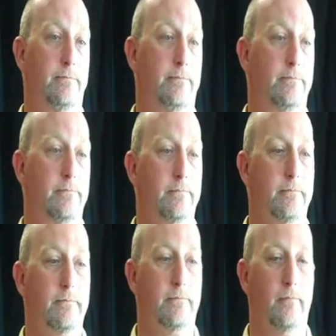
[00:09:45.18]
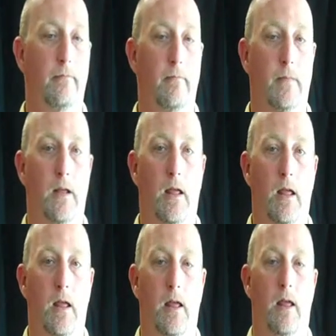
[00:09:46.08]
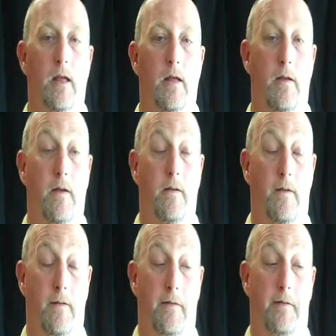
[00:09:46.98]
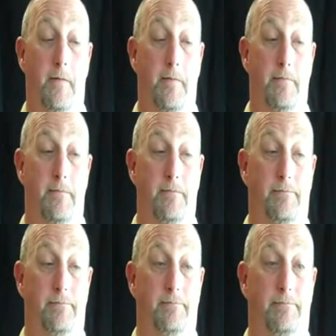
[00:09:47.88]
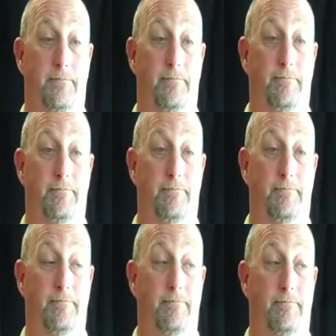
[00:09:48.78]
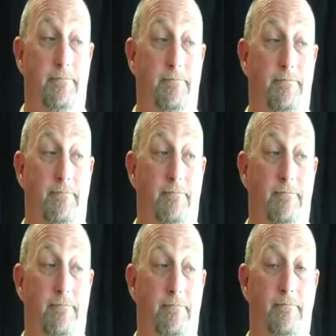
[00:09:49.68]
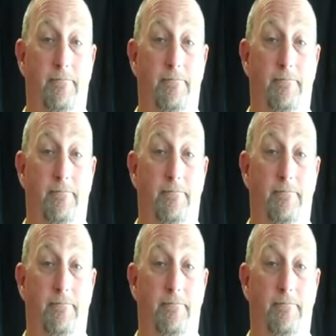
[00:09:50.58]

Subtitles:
Nobody speaks.